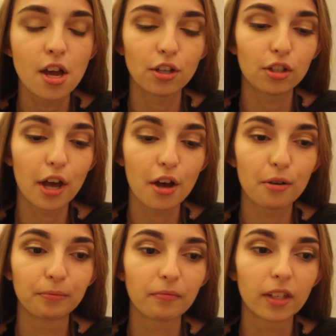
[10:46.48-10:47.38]

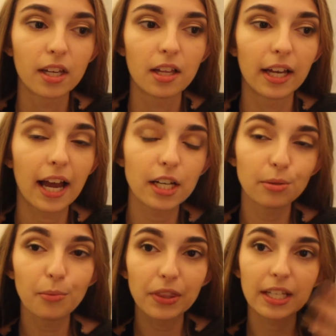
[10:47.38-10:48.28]
So like I just
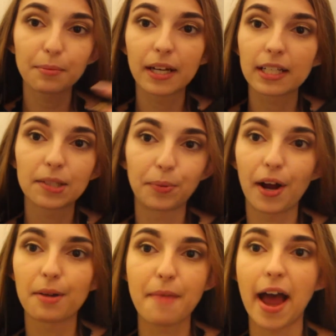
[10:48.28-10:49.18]
went with this because it's
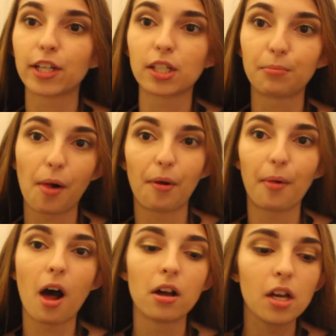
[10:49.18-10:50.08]
brown, it matches, blah blah
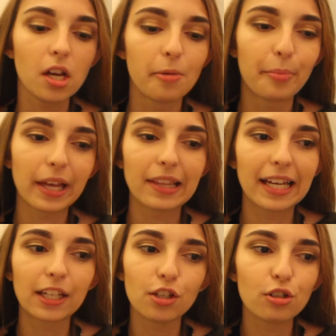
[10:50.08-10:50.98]
blah. But
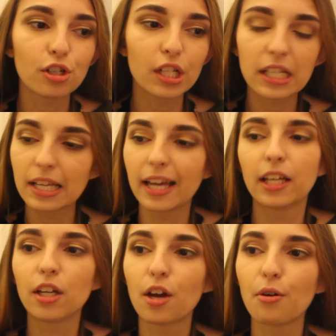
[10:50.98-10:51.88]
like usually,
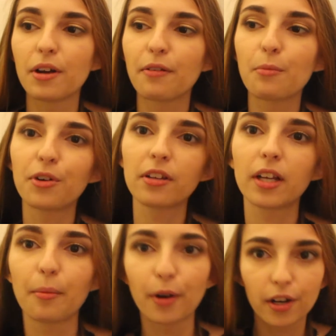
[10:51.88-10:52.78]
like, you know, if I'm wearing
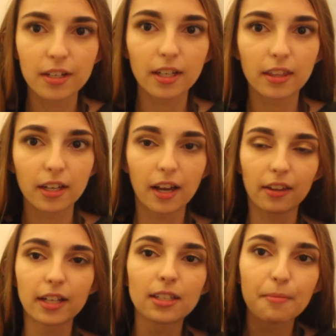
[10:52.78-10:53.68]
like a burgundy thing, I
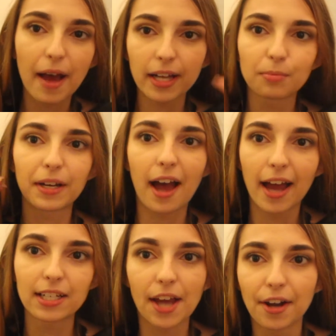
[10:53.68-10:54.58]
like to match my
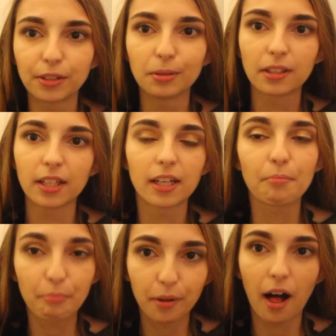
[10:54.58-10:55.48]
eyeshadow with it,
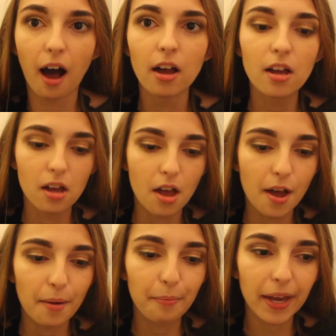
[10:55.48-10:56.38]
blah.
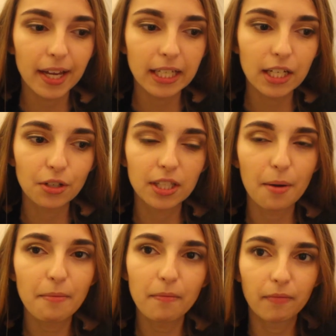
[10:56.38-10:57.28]
But you know,
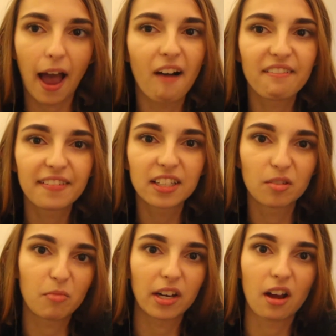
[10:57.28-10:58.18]
some outfits
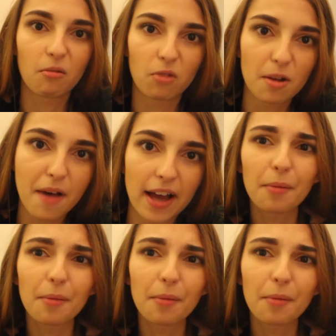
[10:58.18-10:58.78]
you might not want to match.